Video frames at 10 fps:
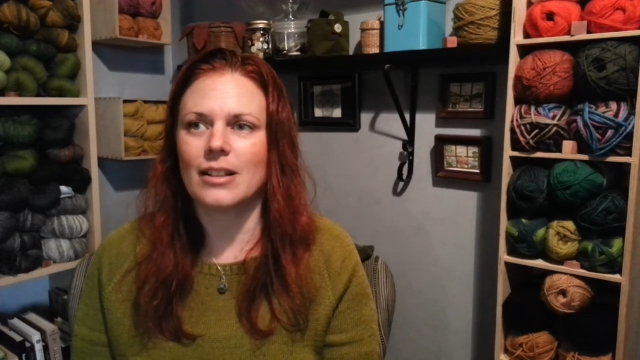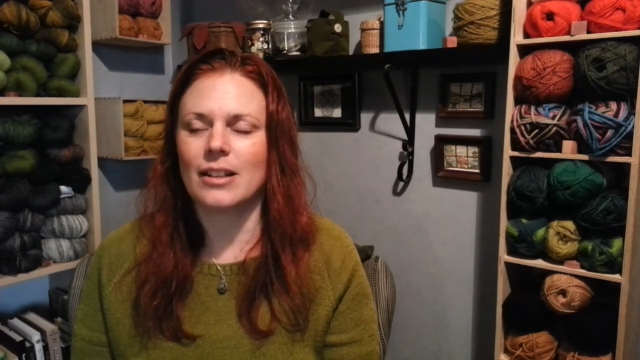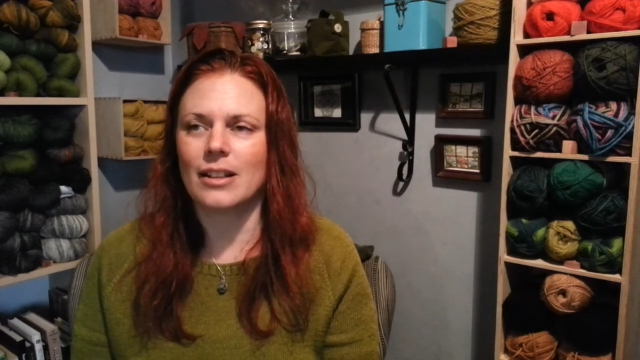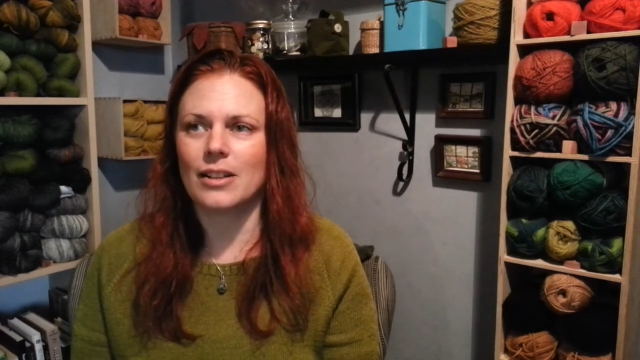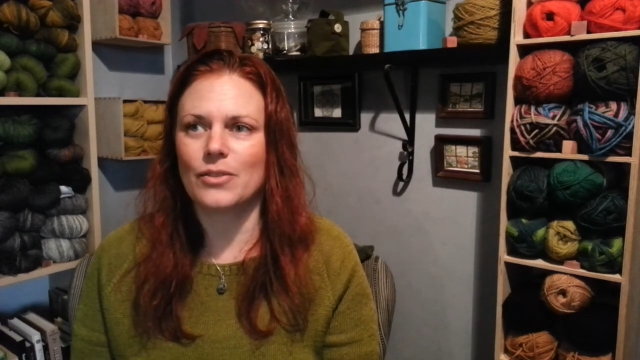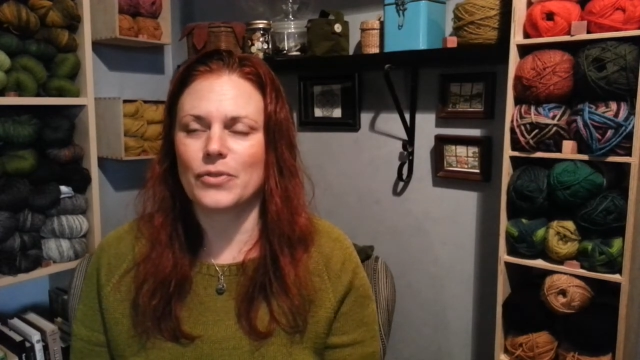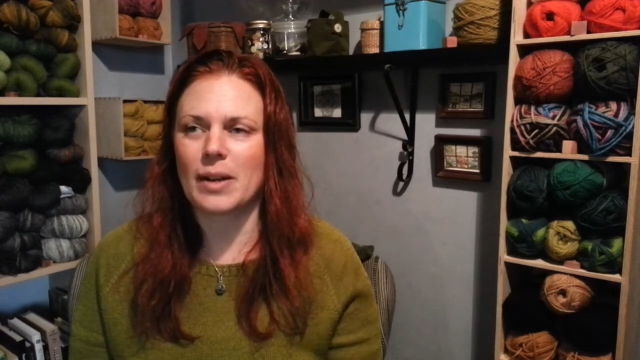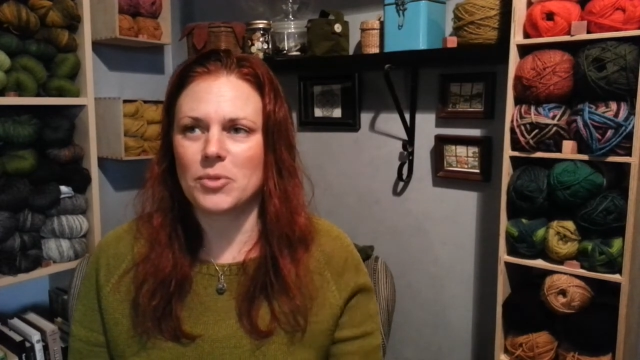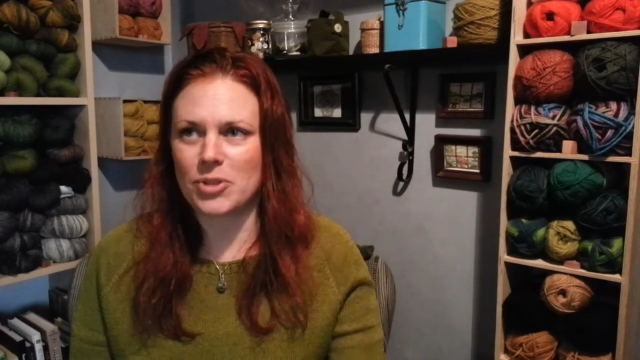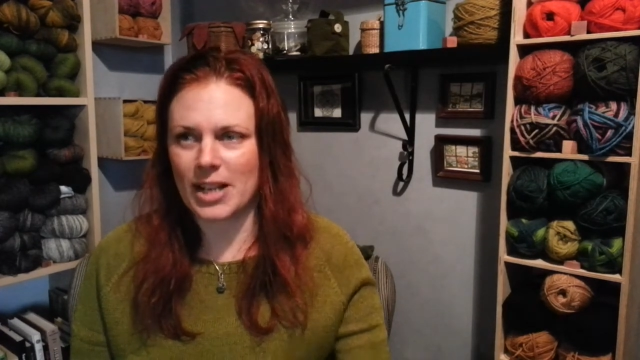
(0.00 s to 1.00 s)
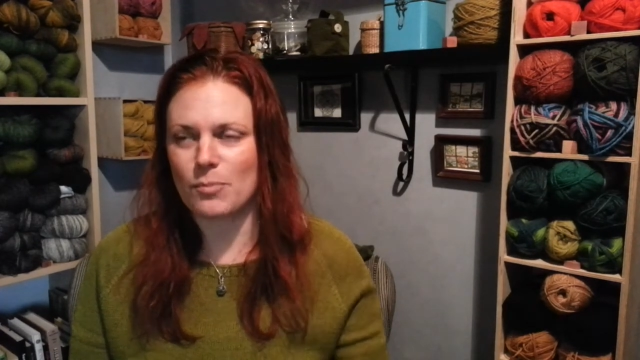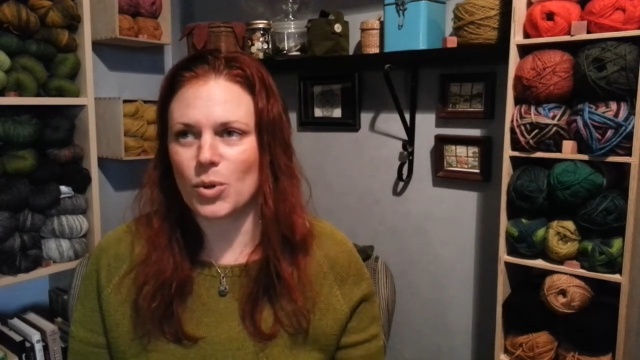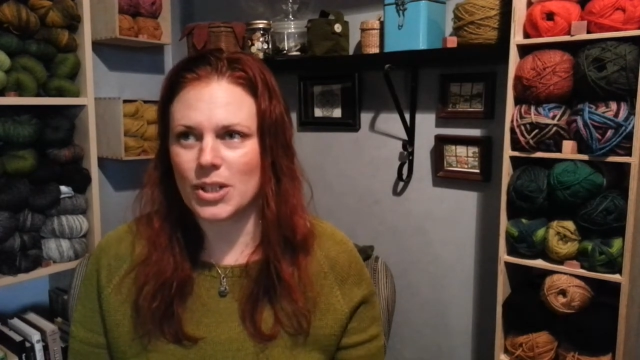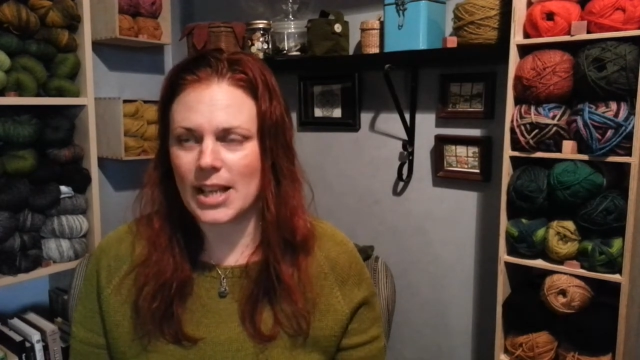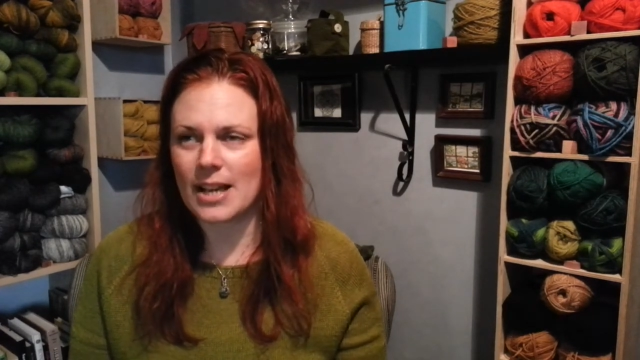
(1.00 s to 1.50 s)
Fiber Trek
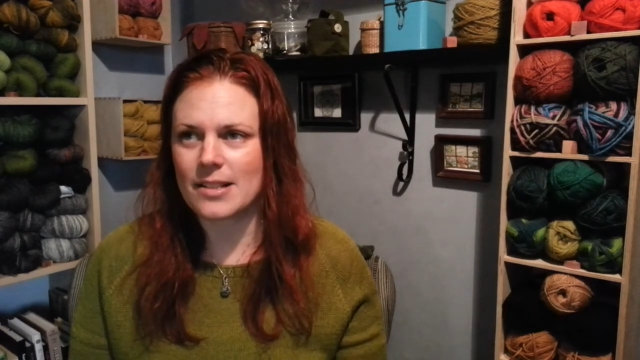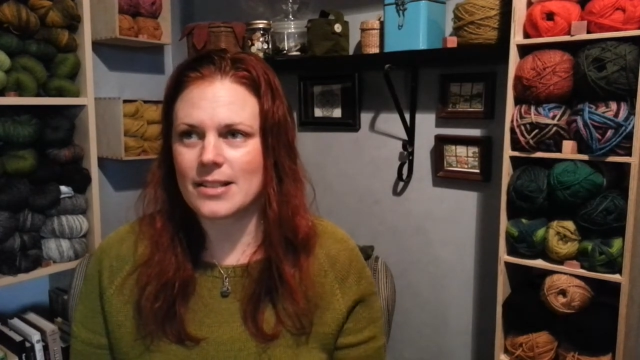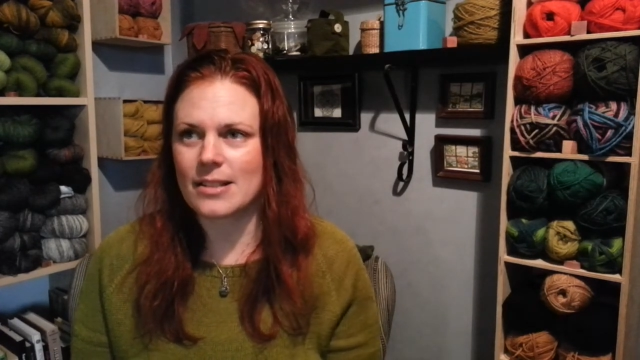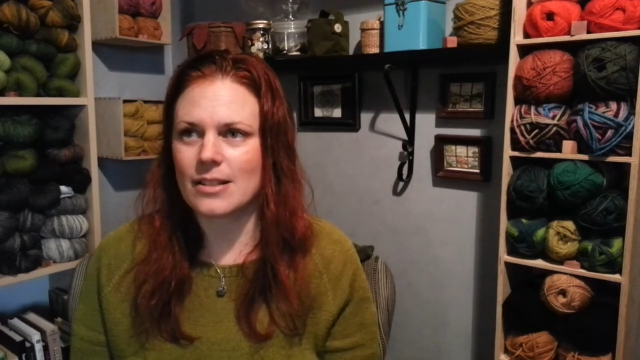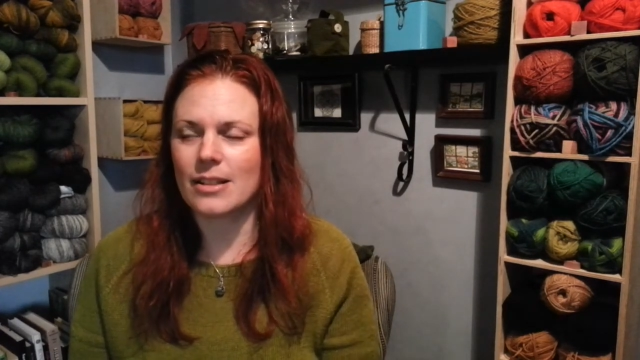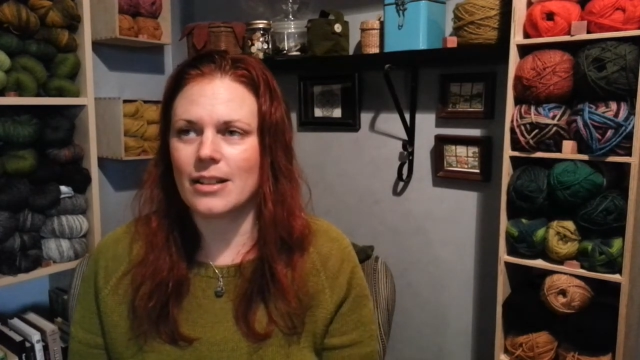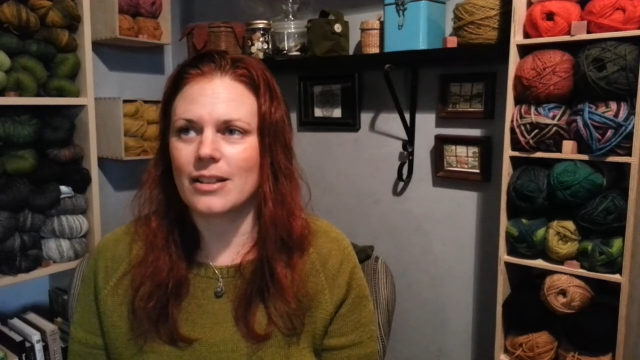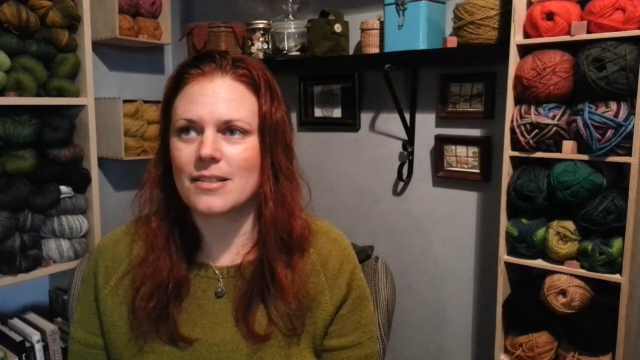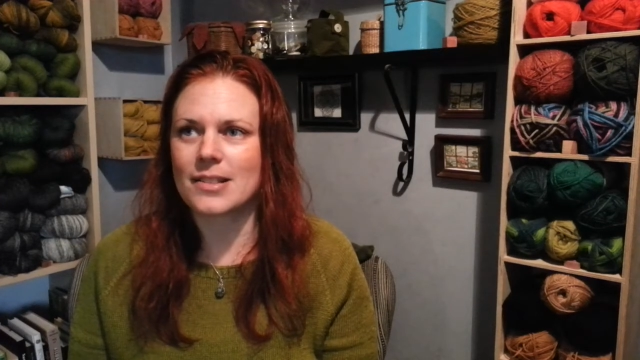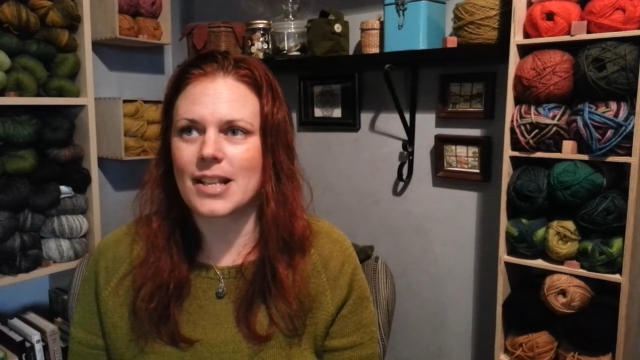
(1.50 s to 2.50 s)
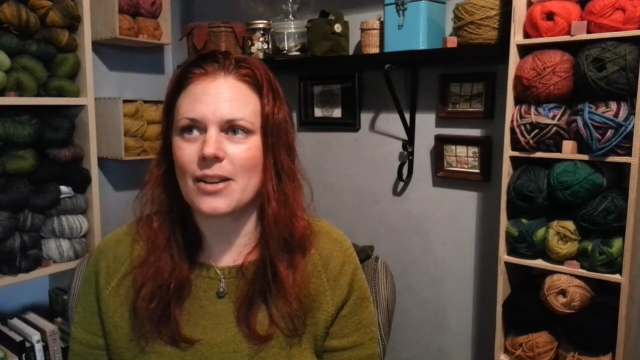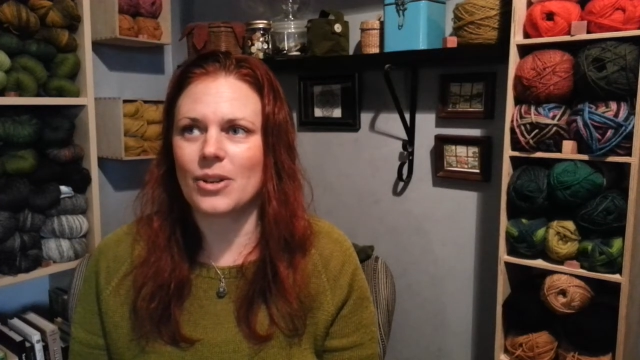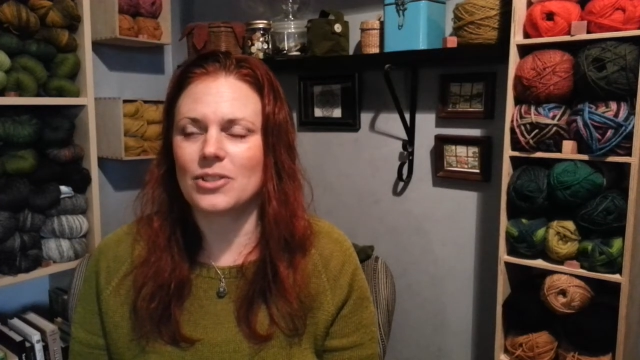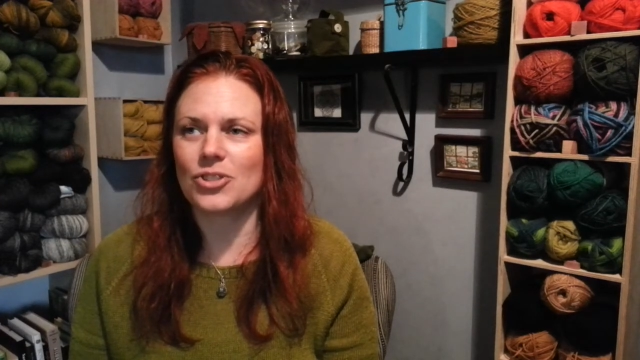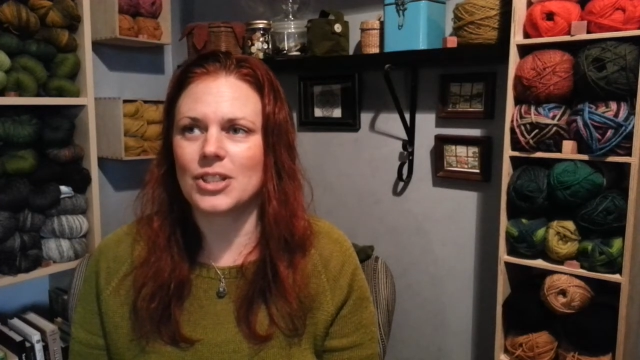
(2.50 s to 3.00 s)
podcast,
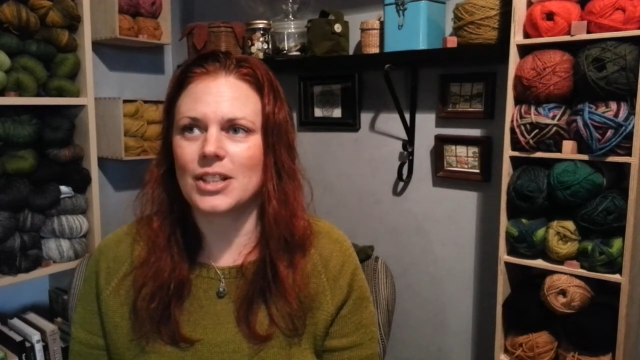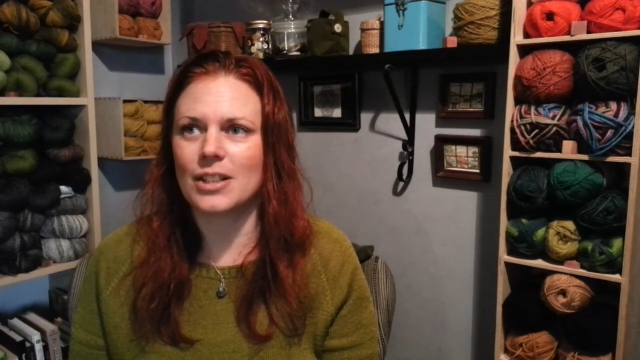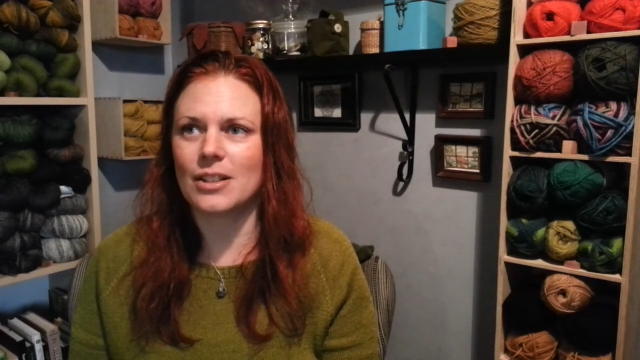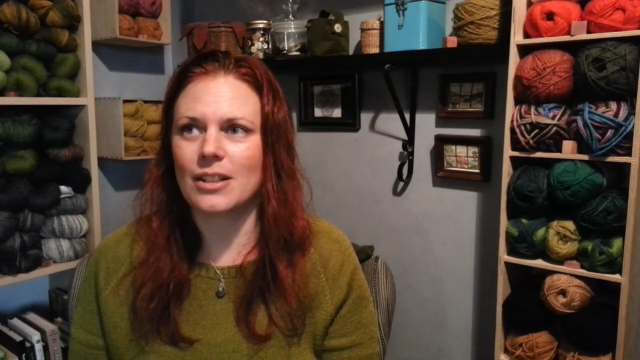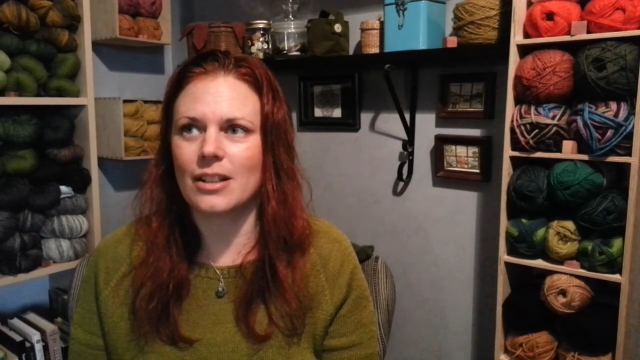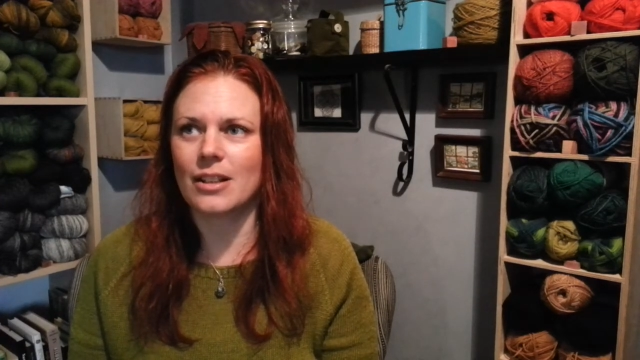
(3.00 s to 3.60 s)
Sarah, she